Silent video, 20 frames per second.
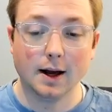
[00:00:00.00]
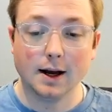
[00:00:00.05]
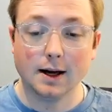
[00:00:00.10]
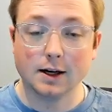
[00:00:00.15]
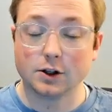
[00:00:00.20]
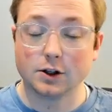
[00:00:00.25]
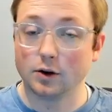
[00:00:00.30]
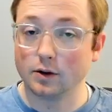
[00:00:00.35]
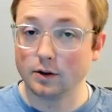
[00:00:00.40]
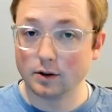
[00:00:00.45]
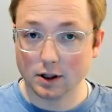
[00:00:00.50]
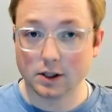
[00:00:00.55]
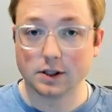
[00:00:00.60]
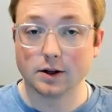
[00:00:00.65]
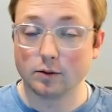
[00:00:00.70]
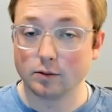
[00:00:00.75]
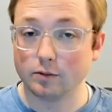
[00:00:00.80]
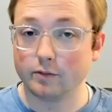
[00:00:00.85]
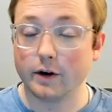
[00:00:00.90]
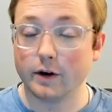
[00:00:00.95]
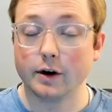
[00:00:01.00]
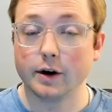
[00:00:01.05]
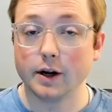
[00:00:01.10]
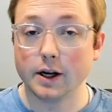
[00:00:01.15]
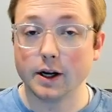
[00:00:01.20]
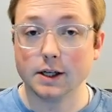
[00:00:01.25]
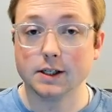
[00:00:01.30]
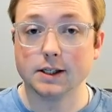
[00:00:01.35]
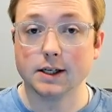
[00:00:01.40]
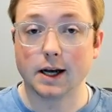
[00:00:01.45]
So it's a very
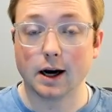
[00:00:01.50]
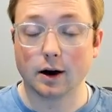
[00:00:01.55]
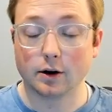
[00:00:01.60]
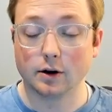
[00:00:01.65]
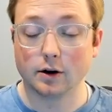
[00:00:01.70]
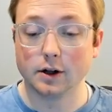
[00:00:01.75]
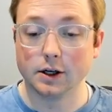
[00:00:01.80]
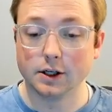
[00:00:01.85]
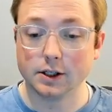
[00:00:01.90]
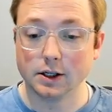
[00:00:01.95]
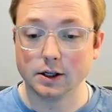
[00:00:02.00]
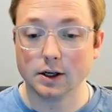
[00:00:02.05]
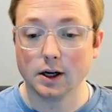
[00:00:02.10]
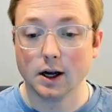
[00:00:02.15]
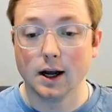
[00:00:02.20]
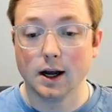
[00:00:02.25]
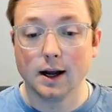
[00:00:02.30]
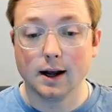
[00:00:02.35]
easy calculation.